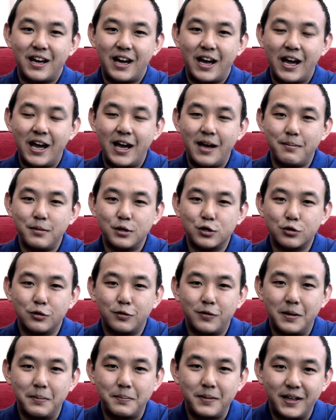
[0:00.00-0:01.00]
I'm a
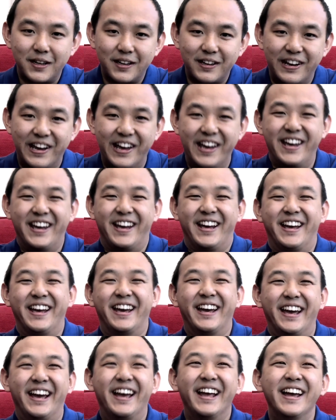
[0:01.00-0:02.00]
sofa bear.
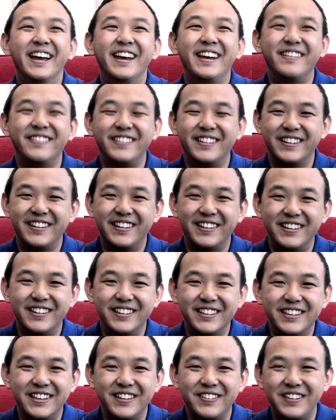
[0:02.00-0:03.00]
If you don't know
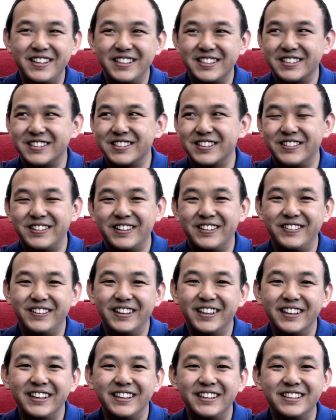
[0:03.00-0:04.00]
the definition of sofa
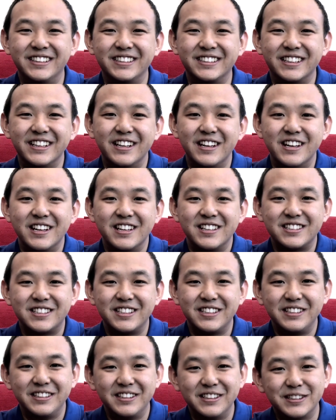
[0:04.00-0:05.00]
bear, is
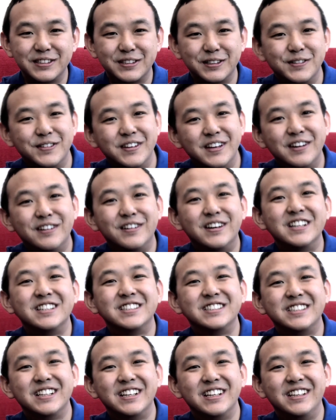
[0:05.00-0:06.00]
sit in the sofa,
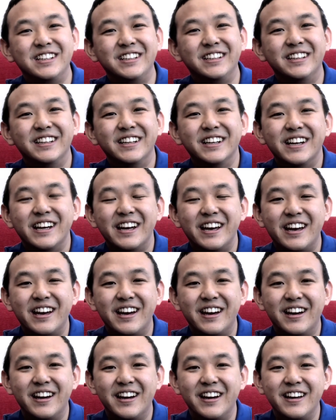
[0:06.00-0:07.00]
watch telly,
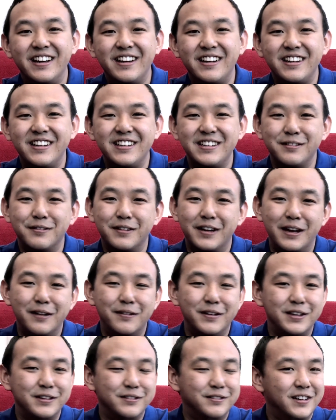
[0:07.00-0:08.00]
eating
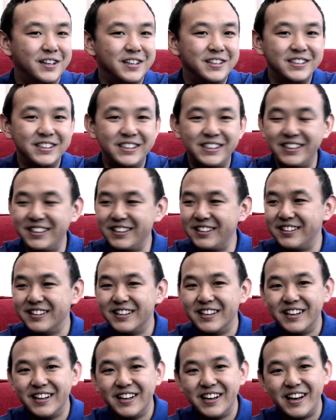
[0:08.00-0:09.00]
whatever you want to eat,
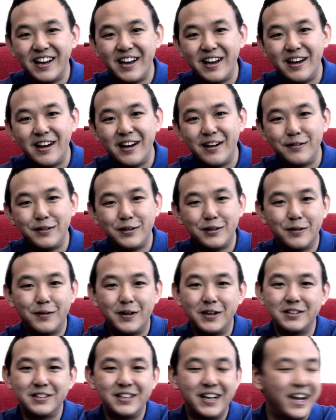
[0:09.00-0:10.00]
with no
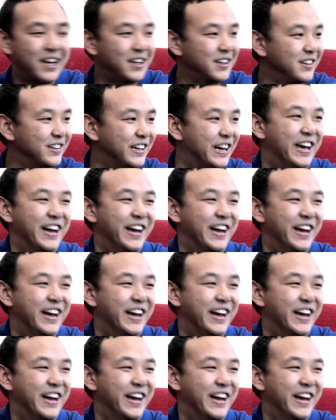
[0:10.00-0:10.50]
one to nag you,